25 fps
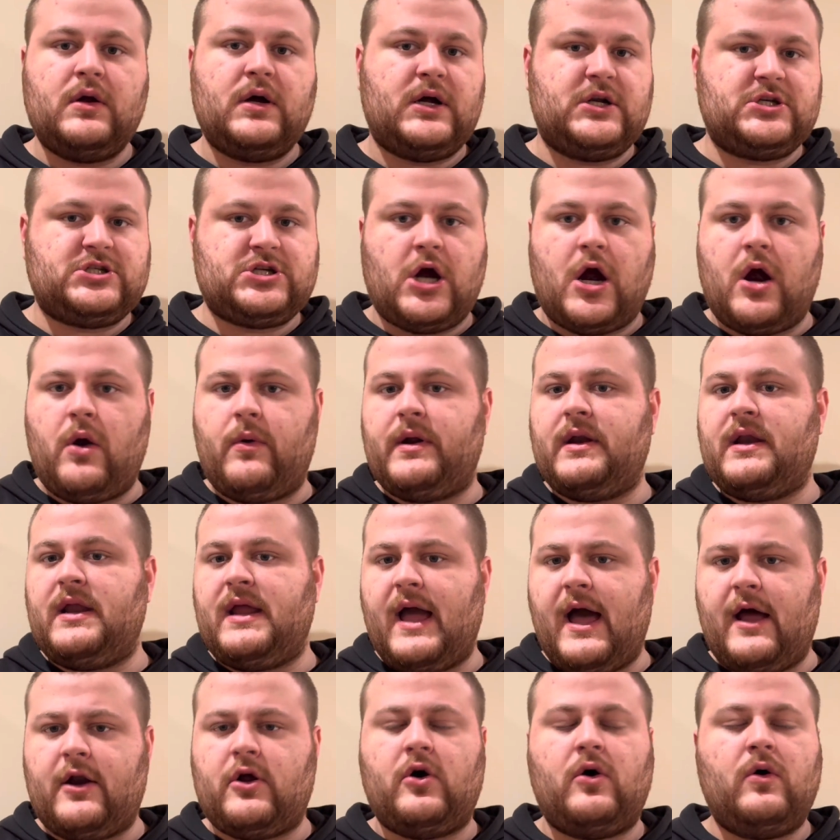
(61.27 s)
Achari,
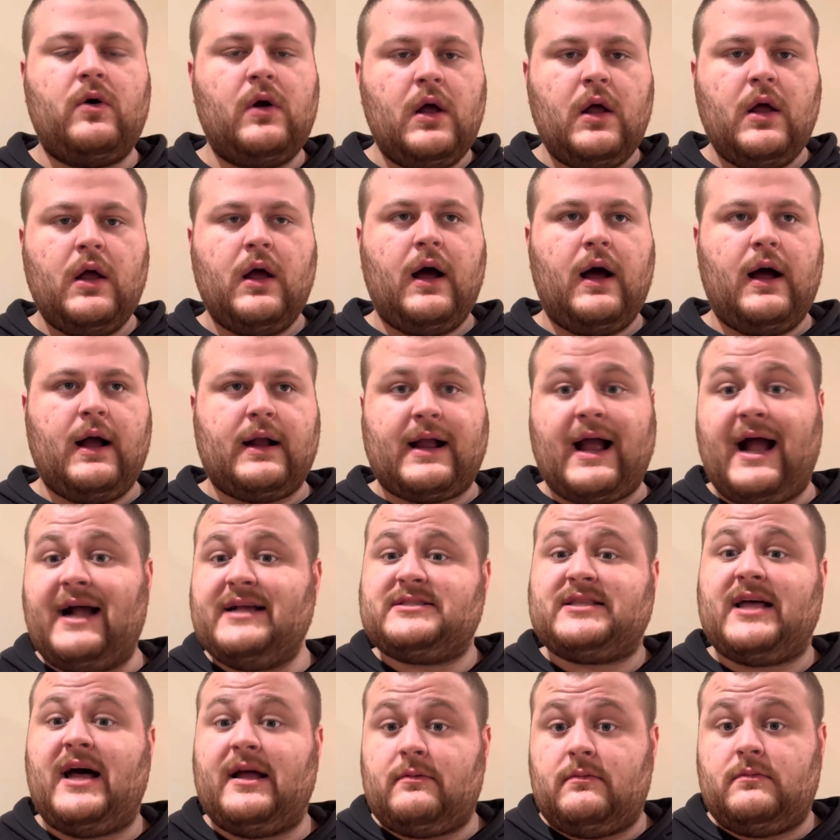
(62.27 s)
Nieto, guys
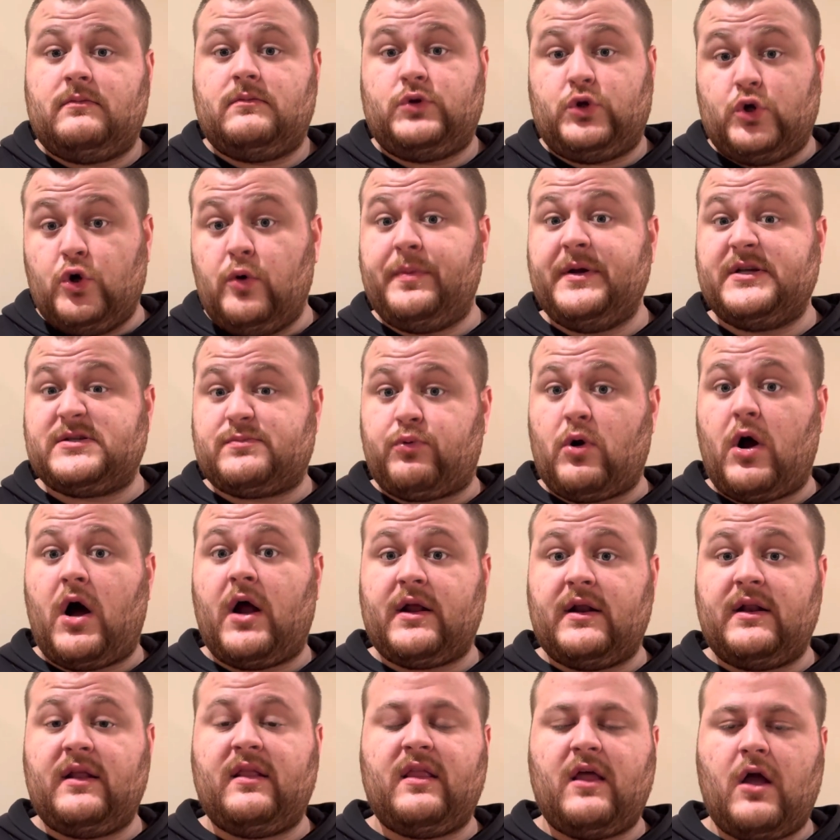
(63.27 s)
that Dubas brought
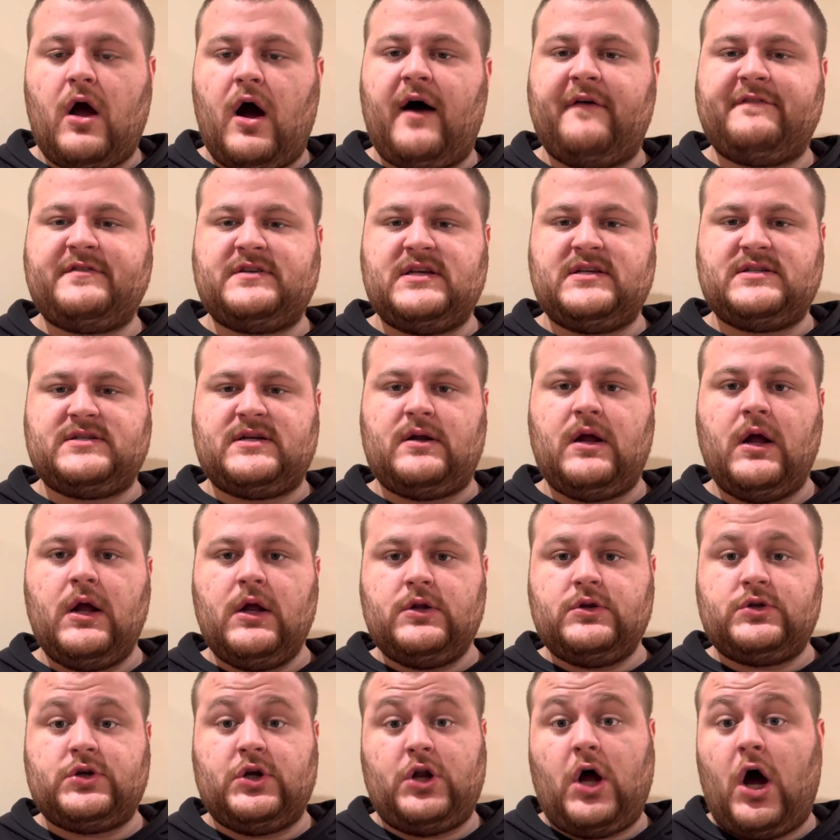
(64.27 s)
in the offseason
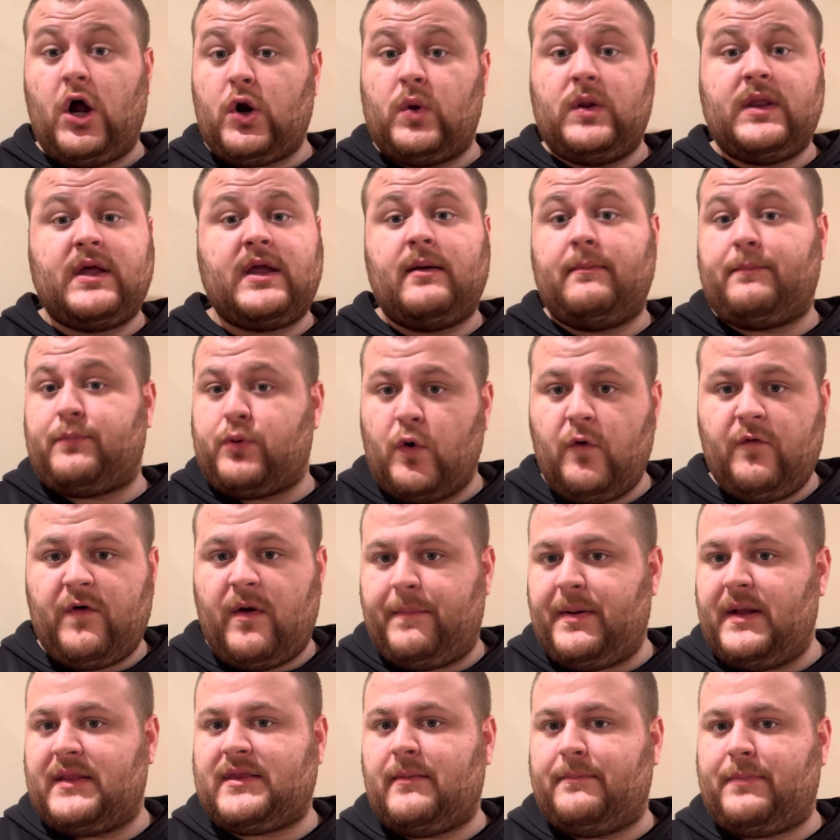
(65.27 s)
to not only improve a
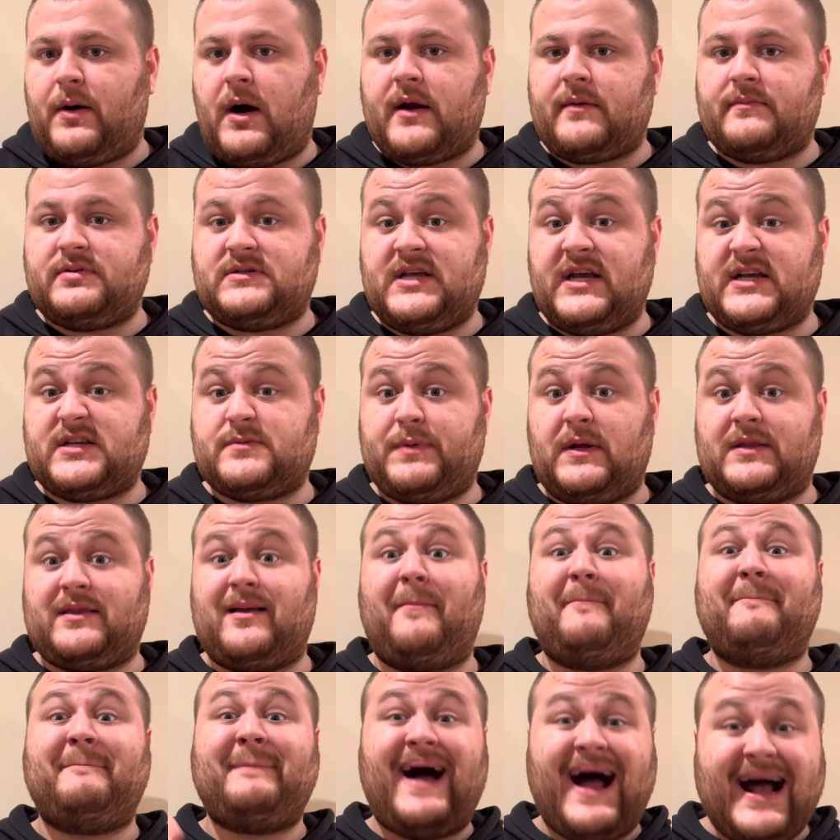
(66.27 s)
bit the bottom six, but to
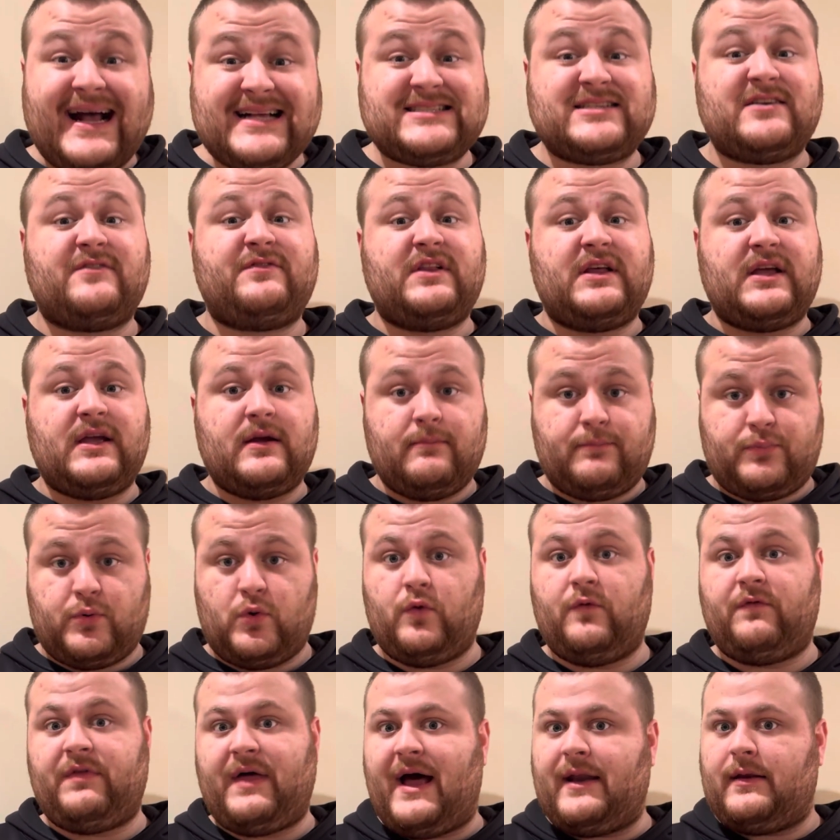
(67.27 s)
massively
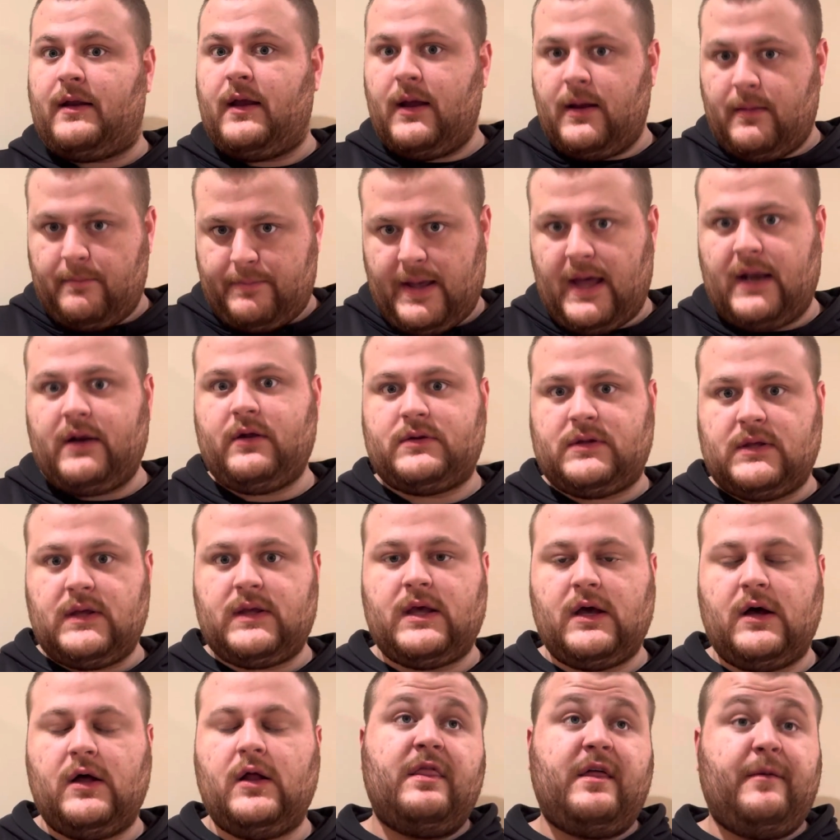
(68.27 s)
improve that penalty kill.